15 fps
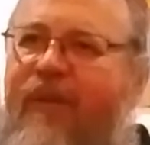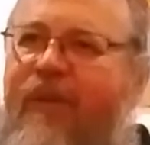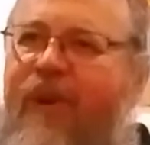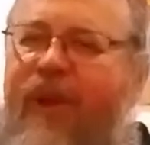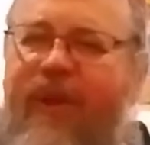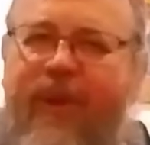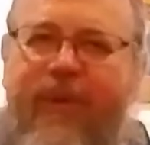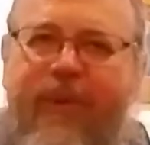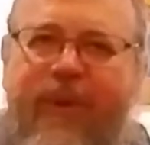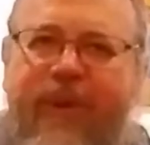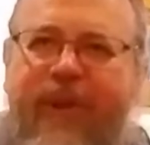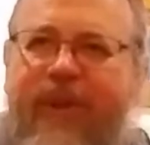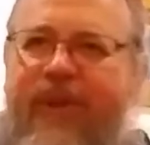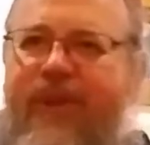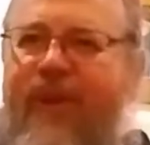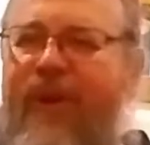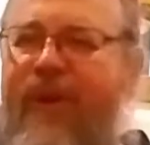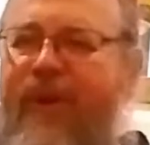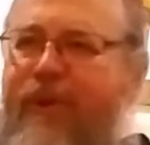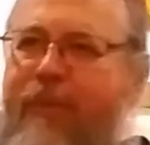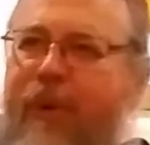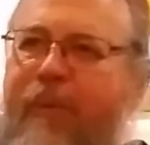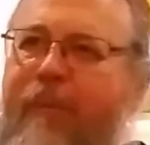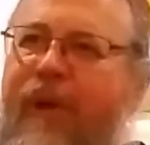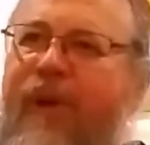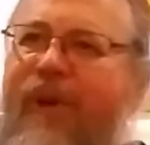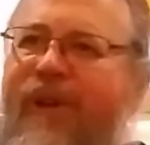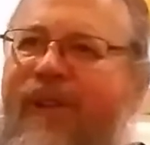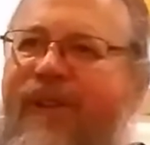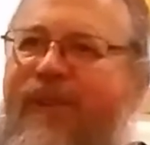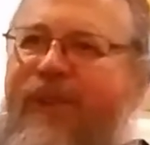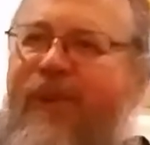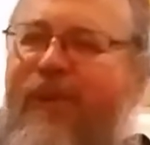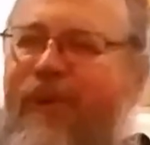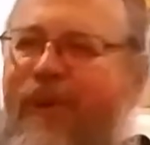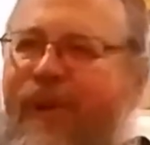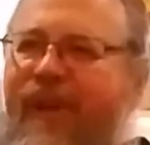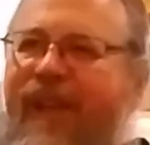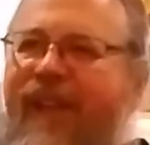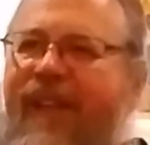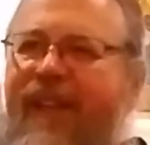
while there were these all these barbarians who were